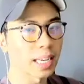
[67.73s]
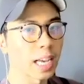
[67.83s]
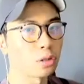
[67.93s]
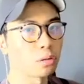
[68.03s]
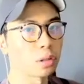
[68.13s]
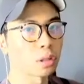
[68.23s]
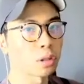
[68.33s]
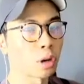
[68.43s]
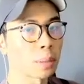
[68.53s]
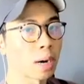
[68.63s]
case you're just
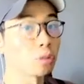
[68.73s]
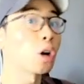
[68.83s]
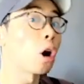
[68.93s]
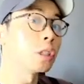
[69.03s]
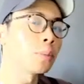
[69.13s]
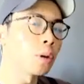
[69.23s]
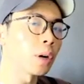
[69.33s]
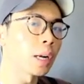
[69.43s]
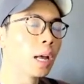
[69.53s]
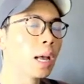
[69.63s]
learning about
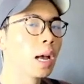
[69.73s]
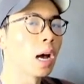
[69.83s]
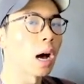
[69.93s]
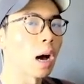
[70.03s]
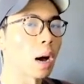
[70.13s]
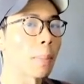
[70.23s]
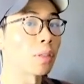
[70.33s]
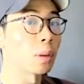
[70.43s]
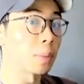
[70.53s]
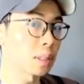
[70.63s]
ChargePoint,
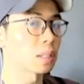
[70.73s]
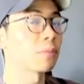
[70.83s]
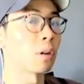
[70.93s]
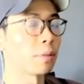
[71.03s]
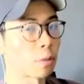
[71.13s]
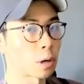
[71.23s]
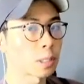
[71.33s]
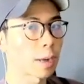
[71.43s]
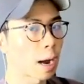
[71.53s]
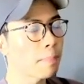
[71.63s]
about the business for the
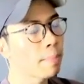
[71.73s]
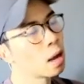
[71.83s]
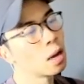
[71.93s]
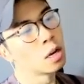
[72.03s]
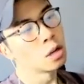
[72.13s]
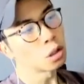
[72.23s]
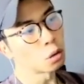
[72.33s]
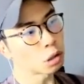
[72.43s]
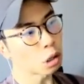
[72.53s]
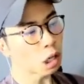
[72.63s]
first time.
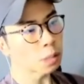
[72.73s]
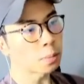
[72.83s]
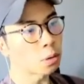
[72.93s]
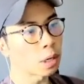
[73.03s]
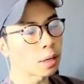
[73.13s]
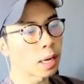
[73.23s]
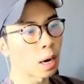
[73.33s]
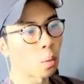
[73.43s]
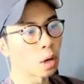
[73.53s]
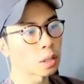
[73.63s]
So ChargePoint
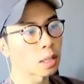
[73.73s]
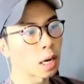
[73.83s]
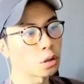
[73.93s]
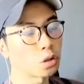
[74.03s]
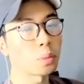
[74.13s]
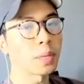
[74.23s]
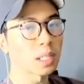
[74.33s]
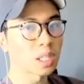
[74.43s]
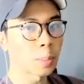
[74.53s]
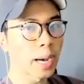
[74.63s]
used to be a
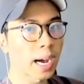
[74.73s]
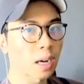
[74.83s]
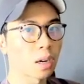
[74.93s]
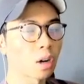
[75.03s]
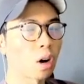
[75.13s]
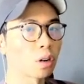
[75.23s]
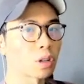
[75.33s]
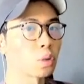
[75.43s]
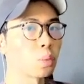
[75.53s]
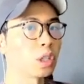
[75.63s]
SPAC called the
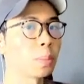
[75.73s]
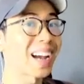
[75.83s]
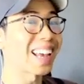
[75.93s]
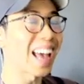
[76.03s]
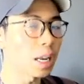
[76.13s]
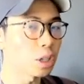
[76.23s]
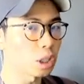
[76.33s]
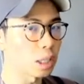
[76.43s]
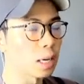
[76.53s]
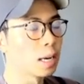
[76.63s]
Switchback
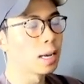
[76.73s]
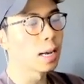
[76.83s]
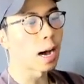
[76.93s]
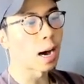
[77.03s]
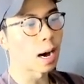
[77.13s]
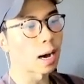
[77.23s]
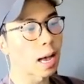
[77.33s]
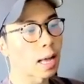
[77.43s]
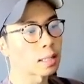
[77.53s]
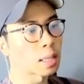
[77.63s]
Energy,
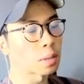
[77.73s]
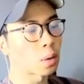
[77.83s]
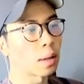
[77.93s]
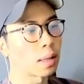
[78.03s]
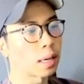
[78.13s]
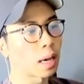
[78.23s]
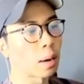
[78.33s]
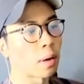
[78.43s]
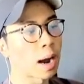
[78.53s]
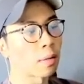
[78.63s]
and subsequently
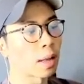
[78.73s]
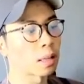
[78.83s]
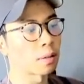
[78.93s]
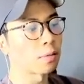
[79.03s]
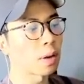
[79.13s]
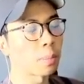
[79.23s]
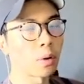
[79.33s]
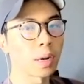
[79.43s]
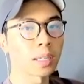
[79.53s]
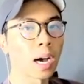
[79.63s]
around like the
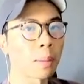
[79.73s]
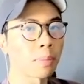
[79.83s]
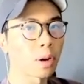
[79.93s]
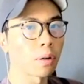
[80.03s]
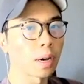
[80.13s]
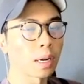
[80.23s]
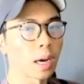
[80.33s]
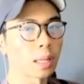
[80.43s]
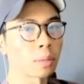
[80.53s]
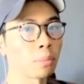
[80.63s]
February time period,
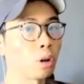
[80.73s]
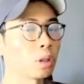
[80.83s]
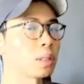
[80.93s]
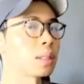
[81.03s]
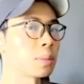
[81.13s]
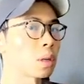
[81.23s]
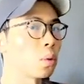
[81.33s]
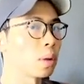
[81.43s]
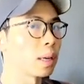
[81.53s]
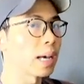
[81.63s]
the merger
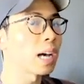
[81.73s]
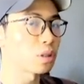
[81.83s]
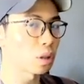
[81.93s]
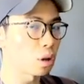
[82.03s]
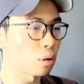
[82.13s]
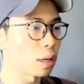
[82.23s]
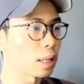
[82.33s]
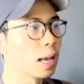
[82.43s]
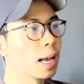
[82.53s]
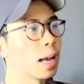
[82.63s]
subsequently
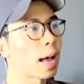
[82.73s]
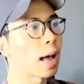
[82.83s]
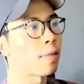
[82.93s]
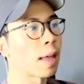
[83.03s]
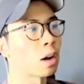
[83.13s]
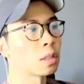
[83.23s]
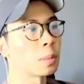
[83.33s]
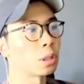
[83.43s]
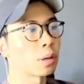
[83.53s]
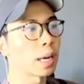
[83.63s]
executed, and now it's
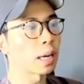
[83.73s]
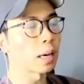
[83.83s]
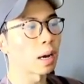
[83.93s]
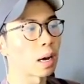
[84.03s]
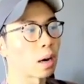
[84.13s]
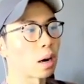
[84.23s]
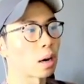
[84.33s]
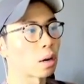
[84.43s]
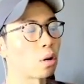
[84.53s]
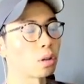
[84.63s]
been trading
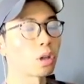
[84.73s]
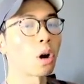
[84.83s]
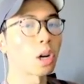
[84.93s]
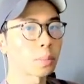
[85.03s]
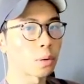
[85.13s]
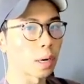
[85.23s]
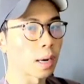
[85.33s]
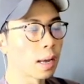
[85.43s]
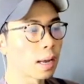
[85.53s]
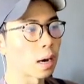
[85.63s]
called ChargePoint
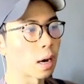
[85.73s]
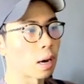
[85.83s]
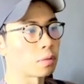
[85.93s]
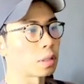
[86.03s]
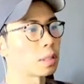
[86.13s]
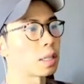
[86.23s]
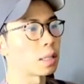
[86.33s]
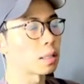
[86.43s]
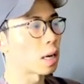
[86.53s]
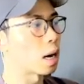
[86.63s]
ever
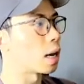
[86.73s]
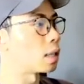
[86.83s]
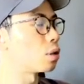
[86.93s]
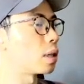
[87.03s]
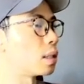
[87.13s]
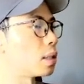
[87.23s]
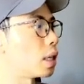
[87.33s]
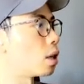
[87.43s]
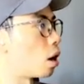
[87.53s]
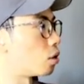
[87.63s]
since. And as you can
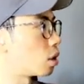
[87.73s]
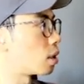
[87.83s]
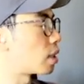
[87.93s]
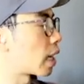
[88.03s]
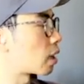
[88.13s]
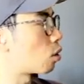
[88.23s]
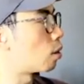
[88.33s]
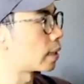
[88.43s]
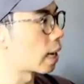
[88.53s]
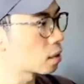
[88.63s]
see on just the
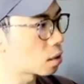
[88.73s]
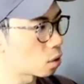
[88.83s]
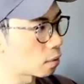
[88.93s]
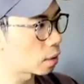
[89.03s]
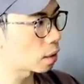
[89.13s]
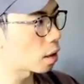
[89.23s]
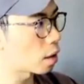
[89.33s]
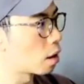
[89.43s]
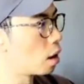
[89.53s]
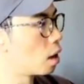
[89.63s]
technical analysis over
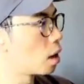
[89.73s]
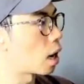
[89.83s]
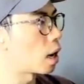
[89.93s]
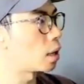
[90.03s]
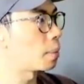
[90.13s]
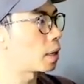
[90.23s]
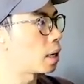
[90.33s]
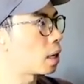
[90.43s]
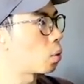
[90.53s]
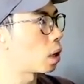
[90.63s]
here, in the
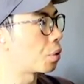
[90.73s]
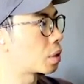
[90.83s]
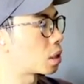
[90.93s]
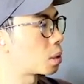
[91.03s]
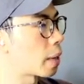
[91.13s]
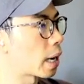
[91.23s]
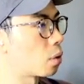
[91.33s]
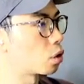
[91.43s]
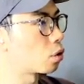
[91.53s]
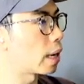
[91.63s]
beginning when it was a SPAC, it
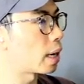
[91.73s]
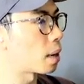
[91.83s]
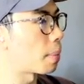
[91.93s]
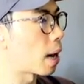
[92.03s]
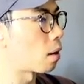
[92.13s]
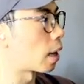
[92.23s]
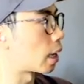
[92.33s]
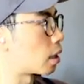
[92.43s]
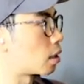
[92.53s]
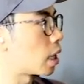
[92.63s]
was trading about
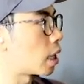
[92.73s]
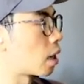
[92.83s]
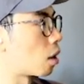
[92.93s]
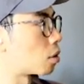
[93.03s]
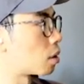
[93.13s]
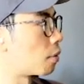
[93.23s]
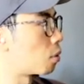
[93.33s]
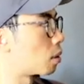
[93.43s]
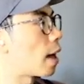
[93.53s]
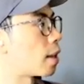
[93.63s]
like the $10
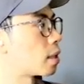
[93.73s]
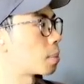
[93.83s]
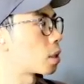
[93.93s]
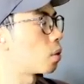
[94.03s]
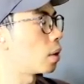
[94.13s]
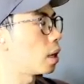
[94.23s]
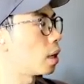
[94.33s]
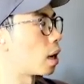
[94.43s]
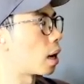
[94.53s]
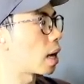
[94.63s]
level, and then subsequently
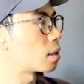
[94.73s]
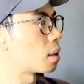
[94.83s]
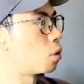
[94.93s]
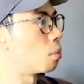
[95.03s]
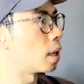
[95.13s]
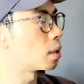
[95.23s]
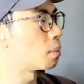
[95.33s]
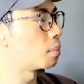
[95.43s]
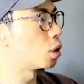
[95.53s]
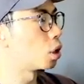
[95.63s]
has some
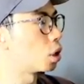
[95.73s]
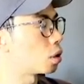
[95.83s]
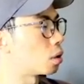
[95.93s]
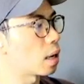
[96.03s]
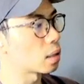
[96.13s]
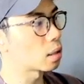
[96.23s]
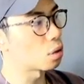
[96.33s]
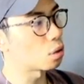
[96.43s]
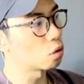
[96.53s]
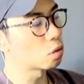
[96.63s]
momentum push, you know, as the
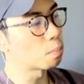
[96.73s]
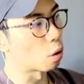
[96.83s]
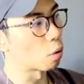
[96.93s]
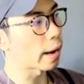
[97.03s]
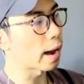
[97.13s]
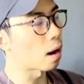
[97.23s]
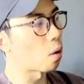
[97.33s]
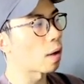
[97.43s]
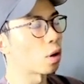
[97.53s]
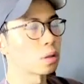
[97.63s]
news broke out,
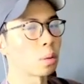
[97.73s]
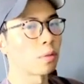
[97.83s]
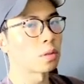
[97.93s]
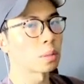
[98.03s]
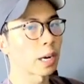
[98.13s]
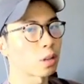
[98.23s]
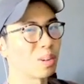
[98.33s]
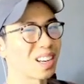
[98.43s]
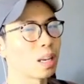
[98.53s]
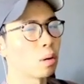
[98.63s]
and also with respect to
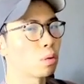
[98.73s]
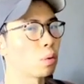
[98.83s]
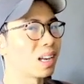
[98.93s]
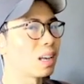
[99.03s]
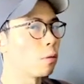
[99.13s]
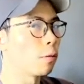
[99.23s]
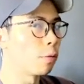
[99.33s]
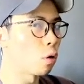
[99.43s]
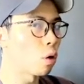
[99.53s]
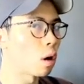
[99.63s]
the Q3,
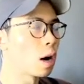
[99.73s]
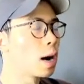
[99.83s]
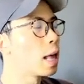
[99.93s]
Q4.